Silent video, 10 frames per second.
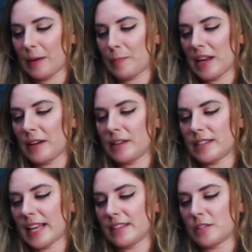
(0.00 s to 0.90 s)
It
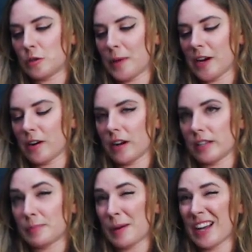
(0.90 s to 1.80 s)
tends to appear on
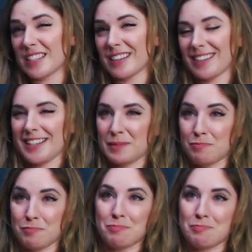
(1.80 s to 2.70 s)
his paws and on his
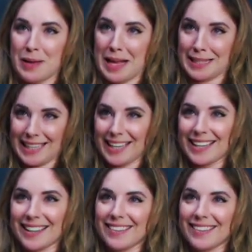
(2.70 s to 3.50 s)
belly.